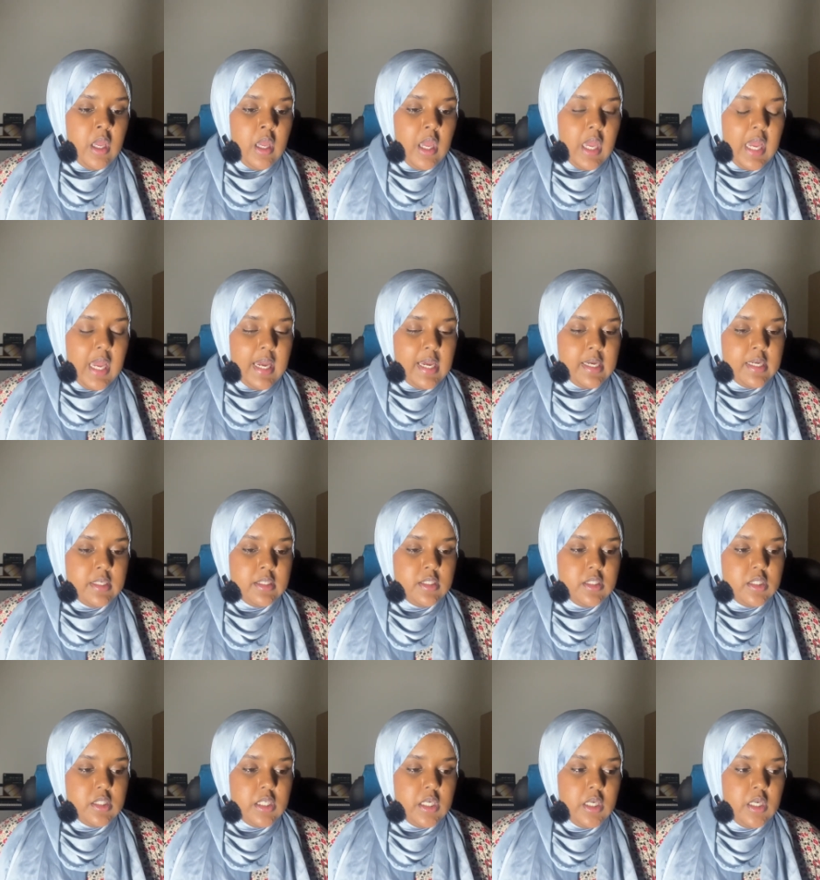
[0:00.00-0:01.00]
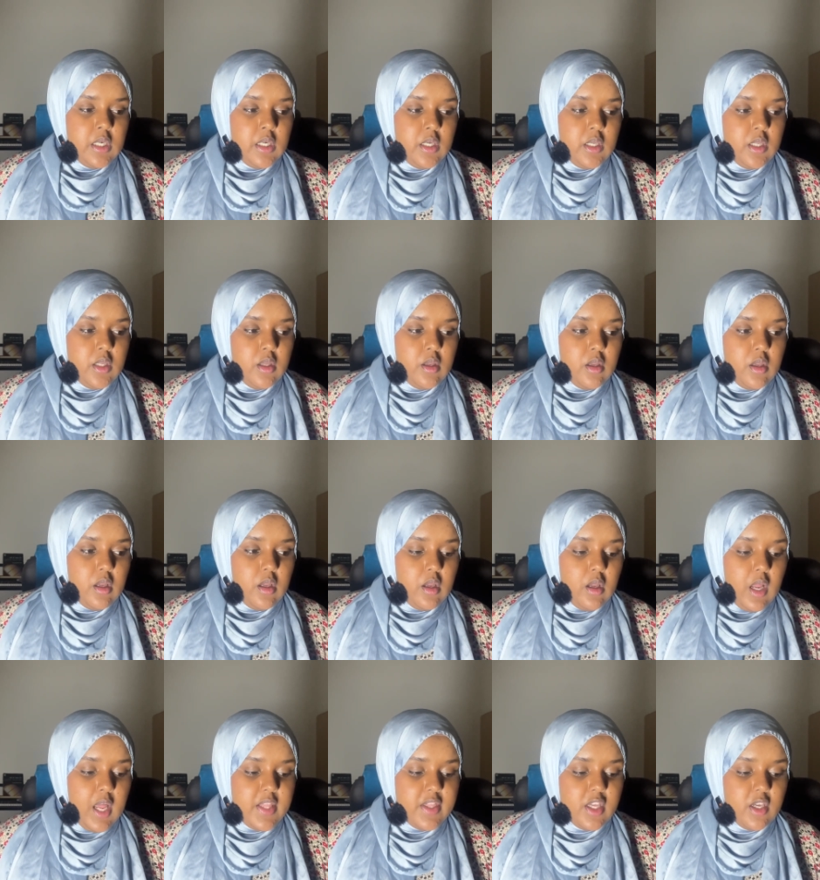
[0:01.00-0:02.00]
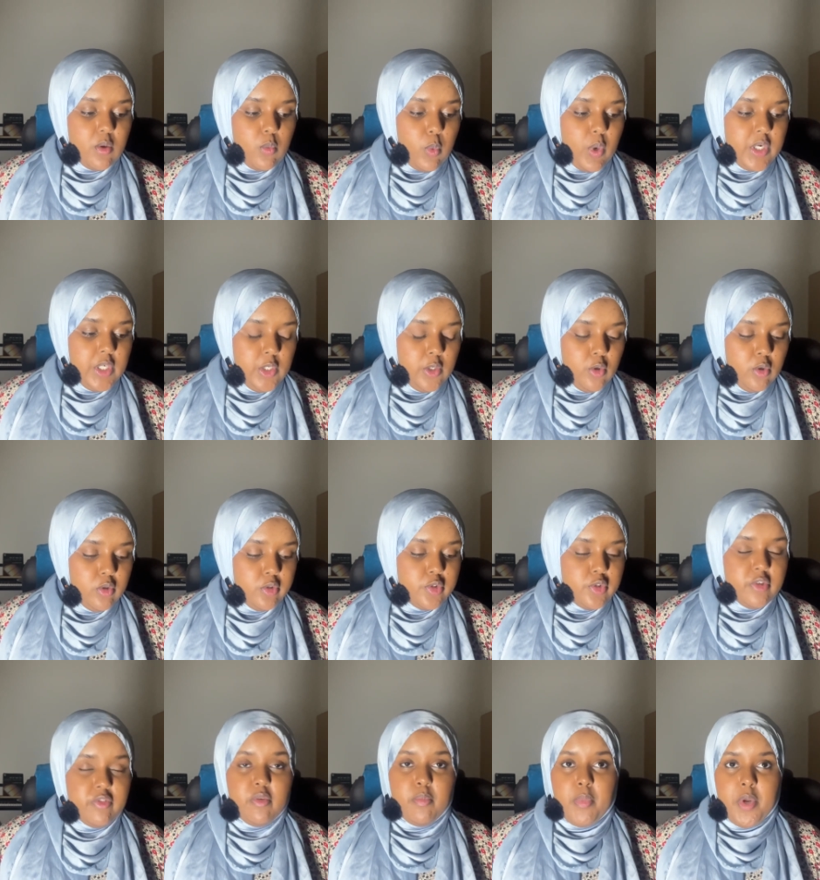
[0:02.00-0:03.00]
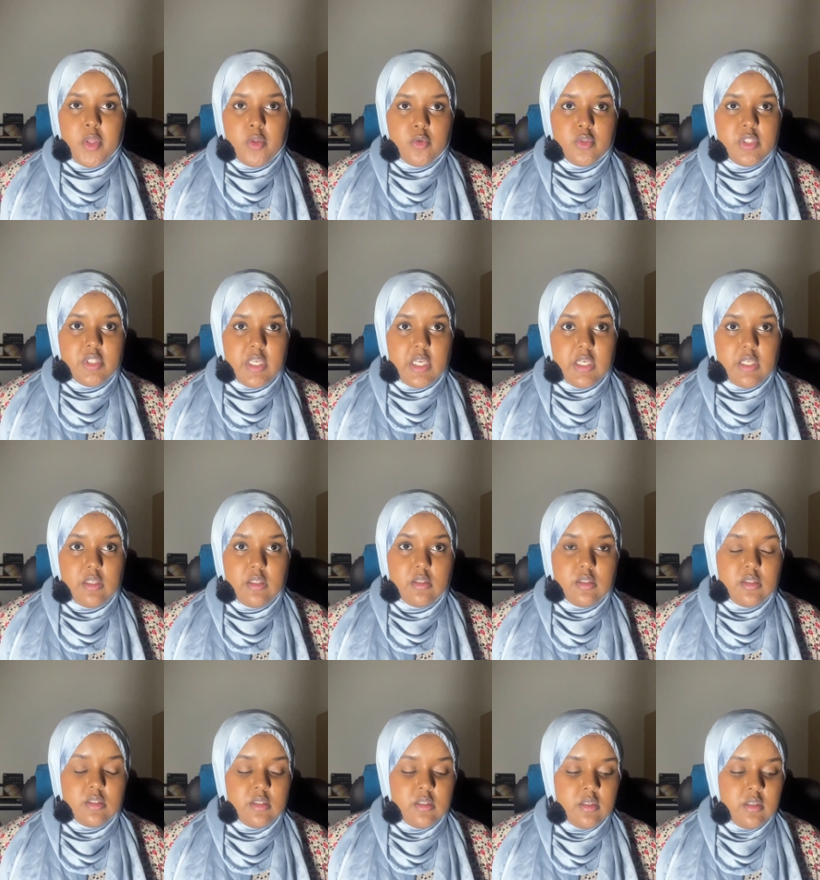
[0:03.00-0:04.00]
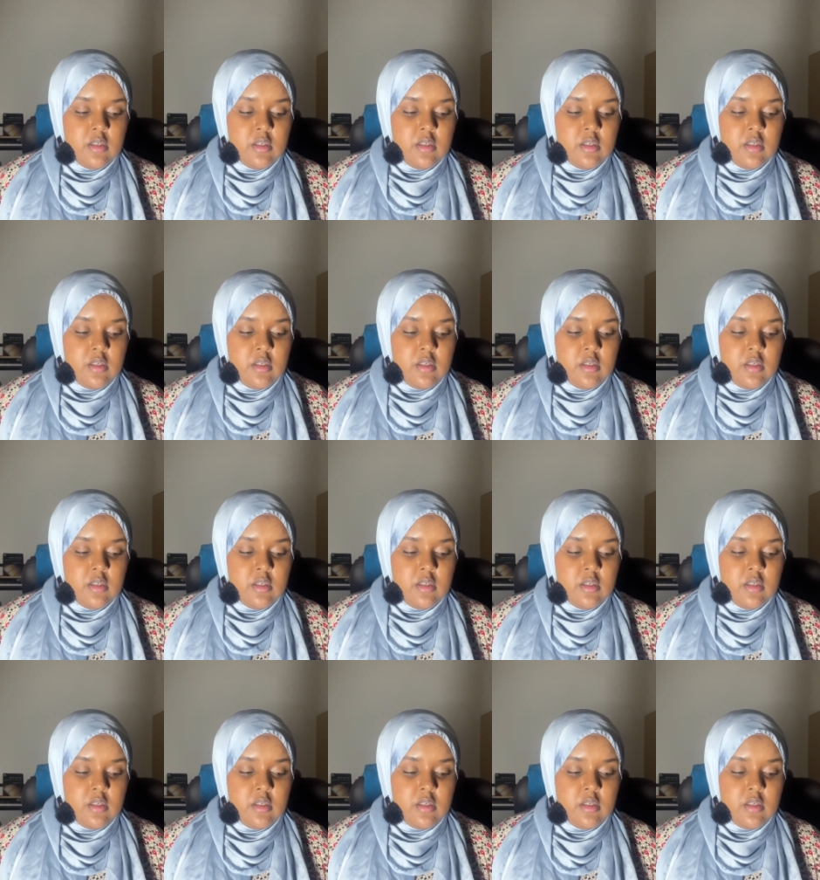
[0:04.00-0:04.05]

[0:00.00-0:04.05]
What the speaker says: And I think when you're driven by those things,